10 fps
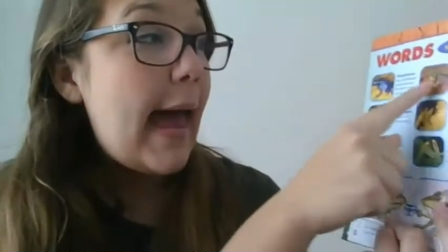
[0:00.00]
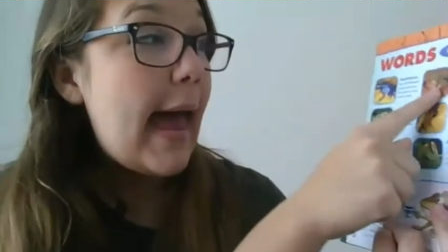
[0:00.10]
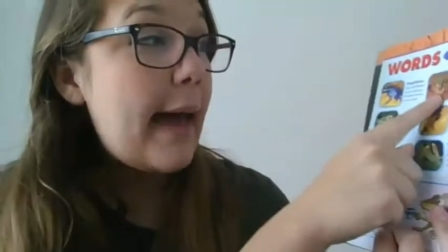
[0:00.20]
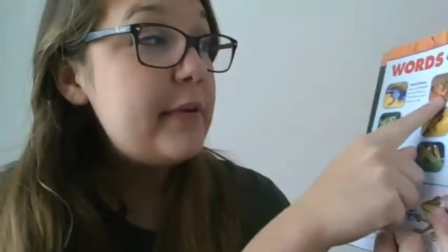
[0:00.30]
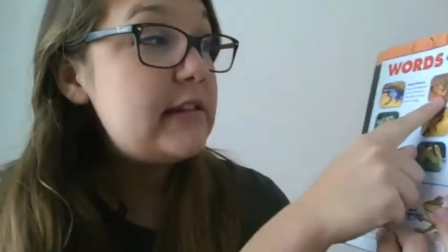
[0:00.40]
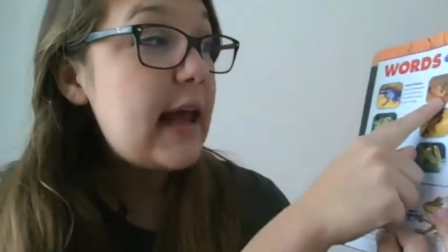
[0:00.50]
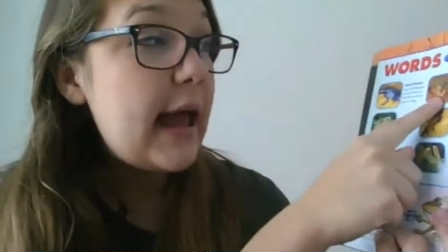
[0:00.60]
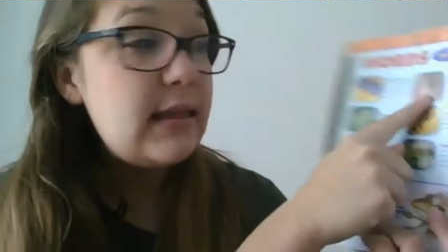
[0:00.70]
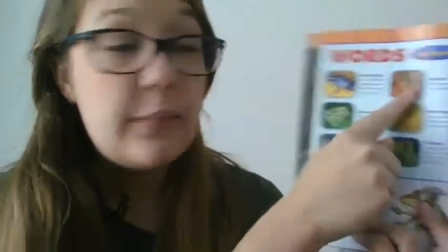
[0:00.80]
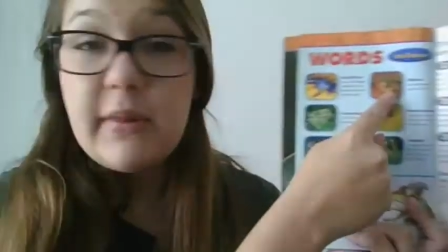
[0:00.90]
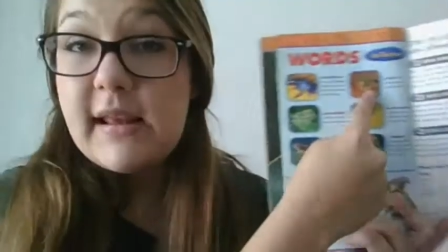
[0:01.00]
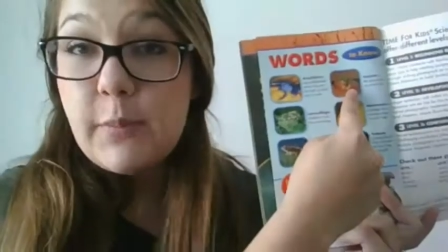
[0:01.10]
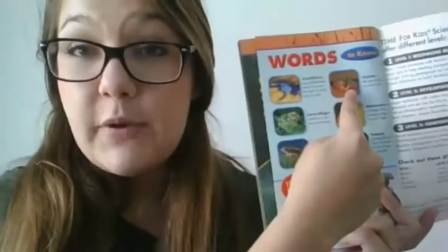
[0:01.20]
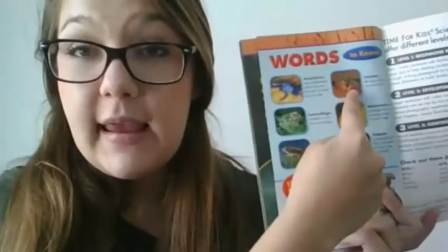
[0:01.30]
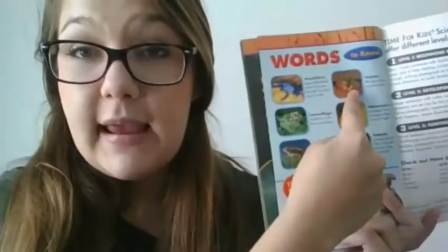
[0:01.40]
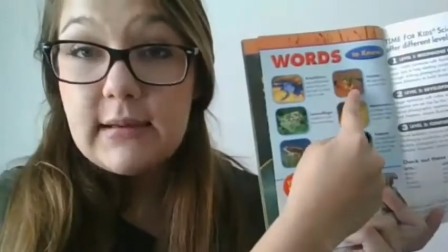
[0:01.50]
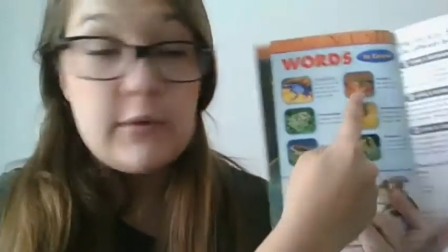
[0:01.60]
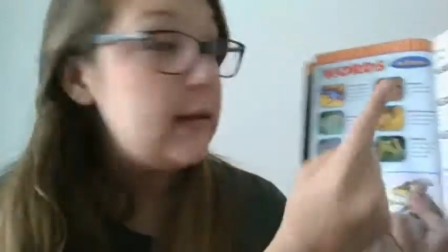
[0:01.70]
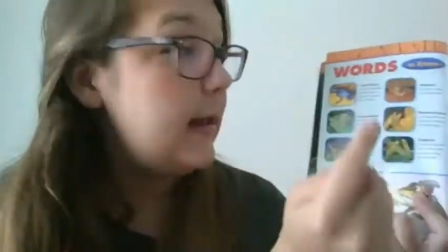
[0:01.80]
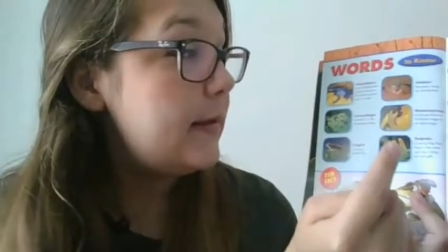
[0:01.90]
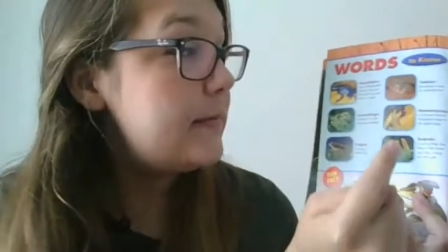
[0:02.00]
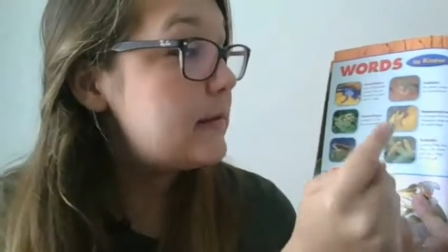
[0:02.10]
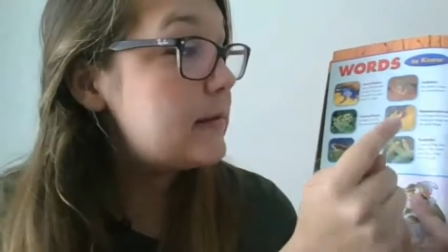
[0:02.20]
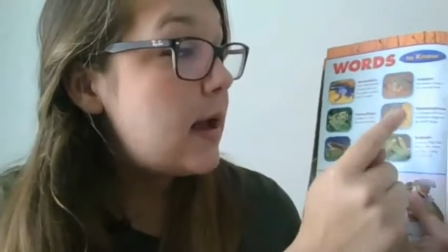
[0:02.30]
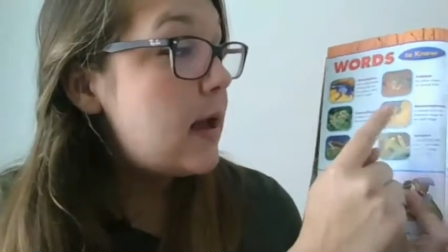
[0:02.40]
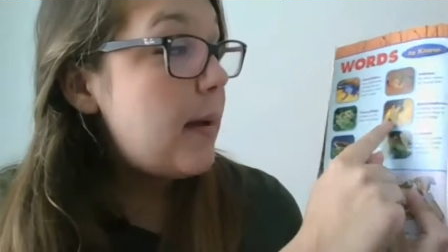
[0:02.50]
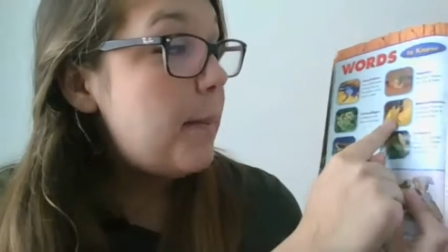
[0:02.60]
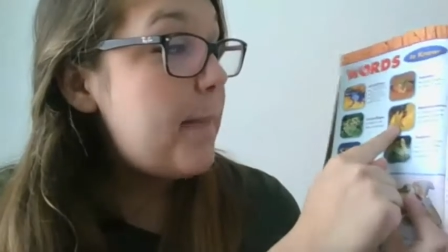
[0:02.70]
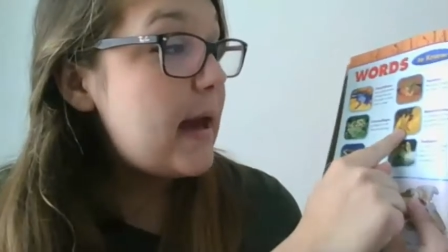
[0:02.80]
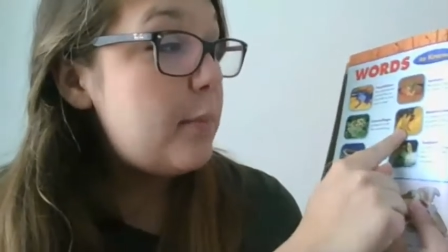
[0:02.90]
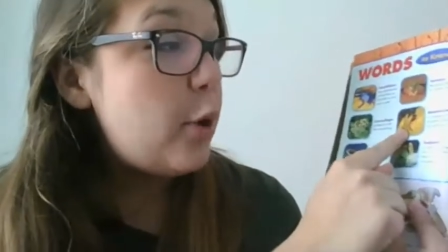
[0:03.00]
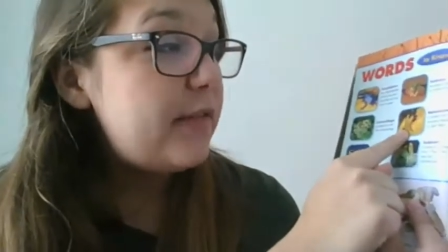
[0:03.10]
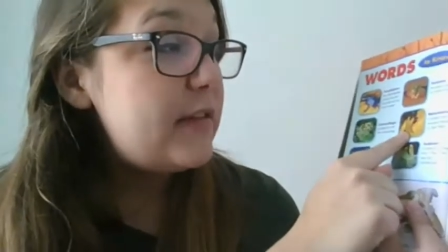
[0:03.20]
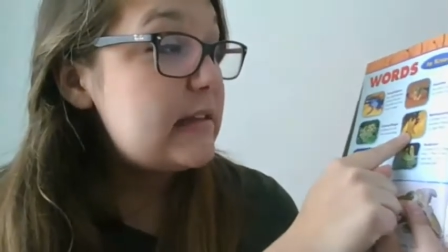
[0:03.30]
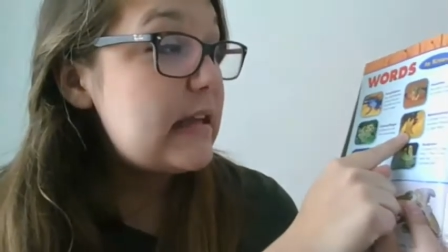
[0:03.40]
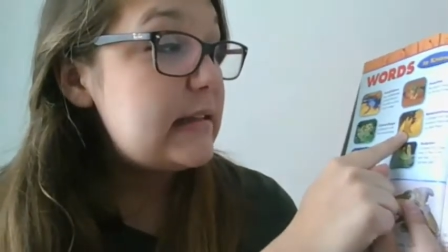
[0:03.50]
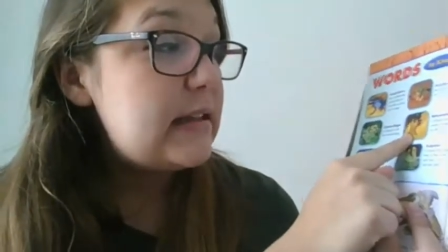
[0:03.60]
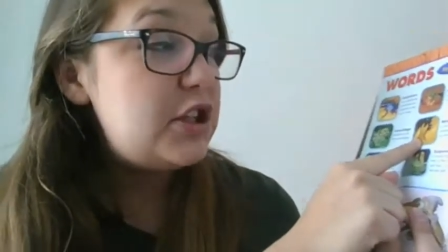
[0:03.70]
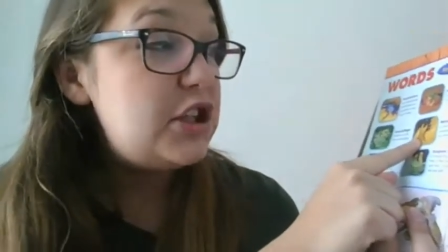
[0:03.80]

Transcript: Habitat, the place where the animal lives. Metamorphosis, the